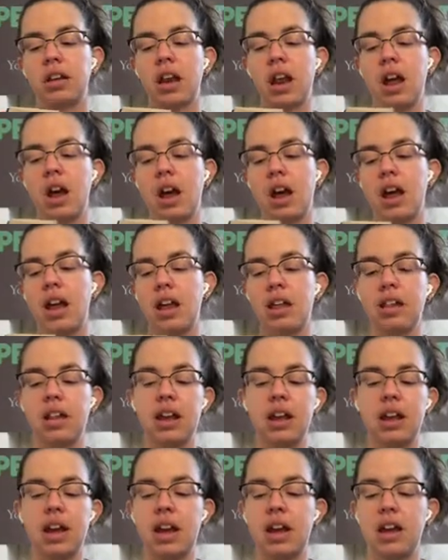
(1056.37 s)
I
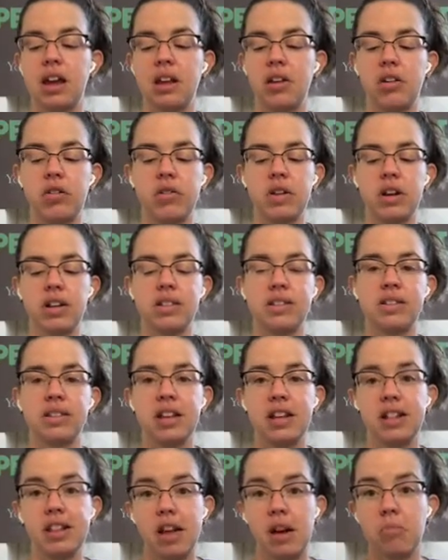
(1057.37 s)
had already
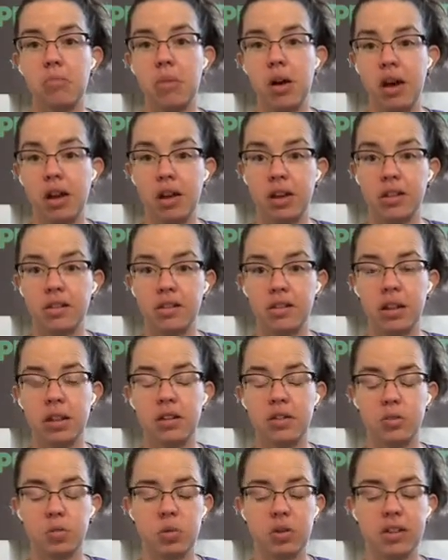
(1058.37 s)
said that my skin
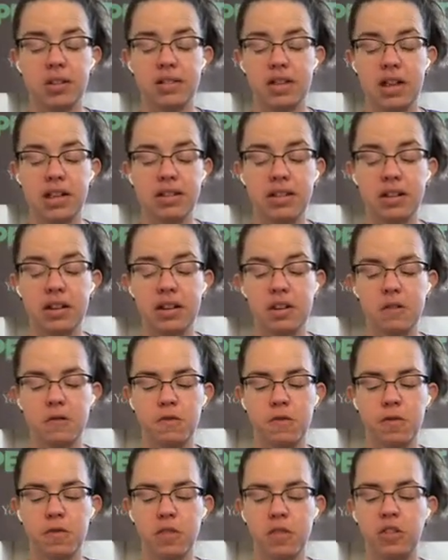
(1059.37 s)
is pretty sensitive.
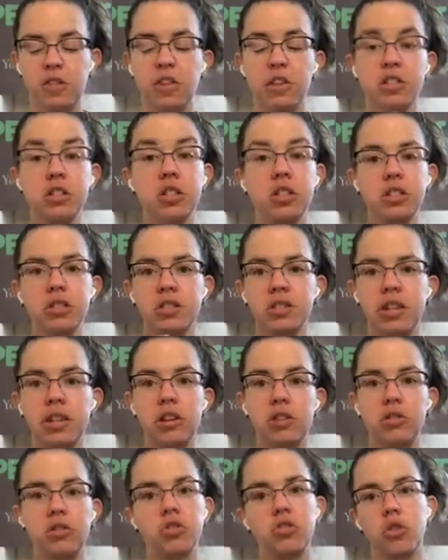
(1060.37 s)
This
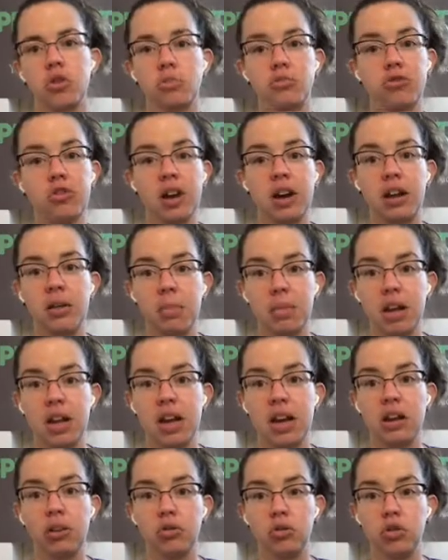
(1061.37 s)
soap dried me
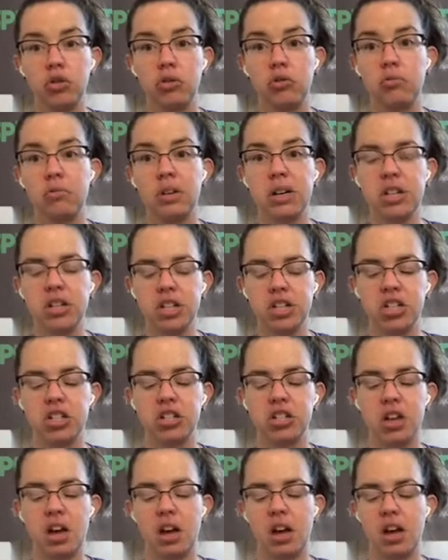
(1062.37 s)
out too much,
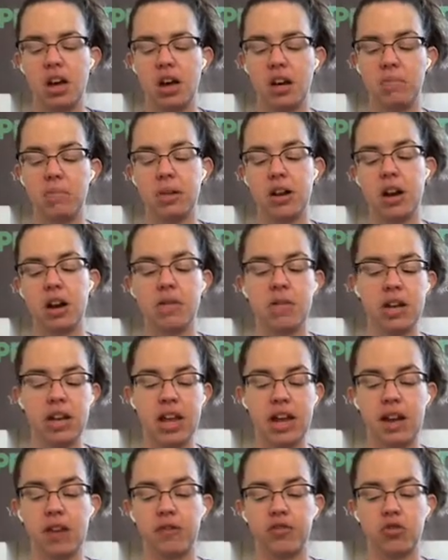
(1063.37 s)
but I already
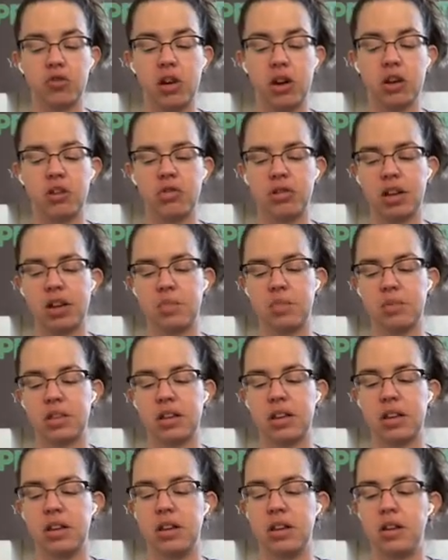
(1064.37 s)
have drier type
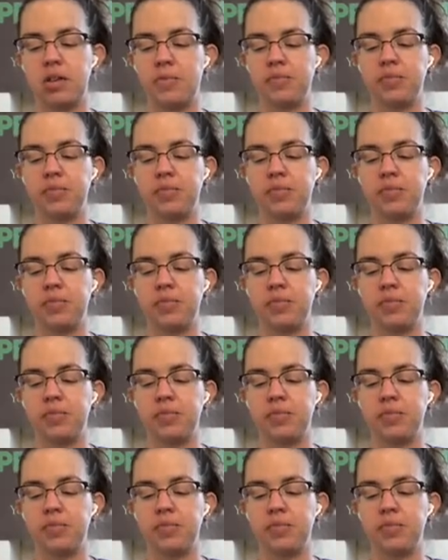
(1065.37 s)
skin.